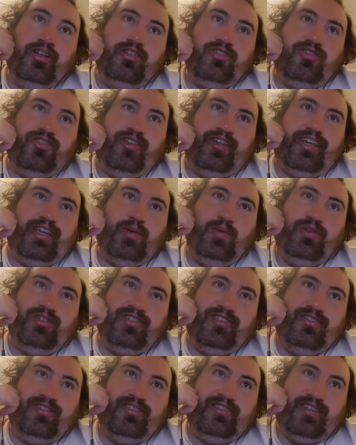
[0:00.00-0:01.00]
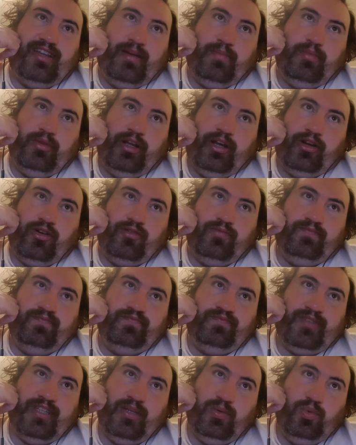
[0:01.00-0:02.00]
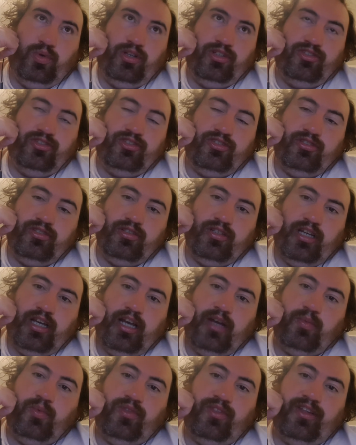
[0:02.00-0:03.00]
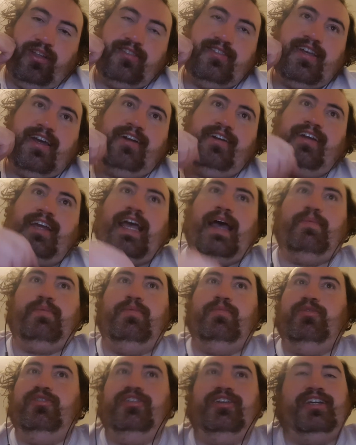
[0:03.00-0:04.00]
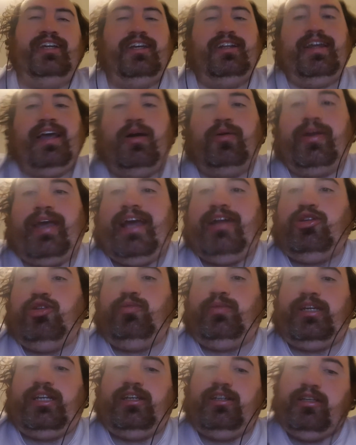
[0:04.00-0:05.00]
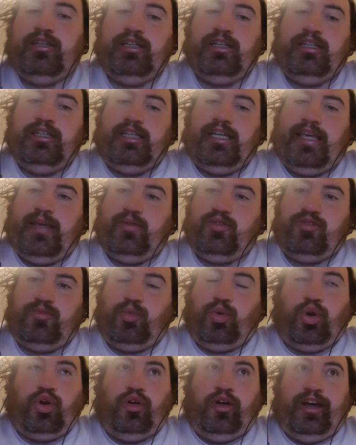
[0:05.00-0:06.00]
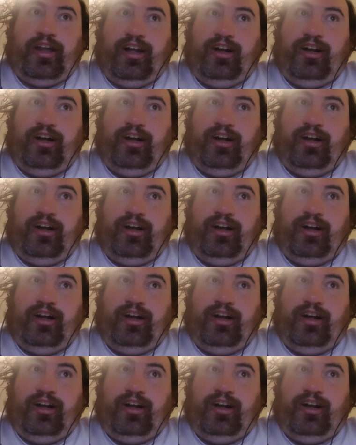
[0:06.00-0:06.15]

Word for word: so like he wasn't the same player he was. Uh, wouldn't let anything happen, but then again, how can you be? He was a borderline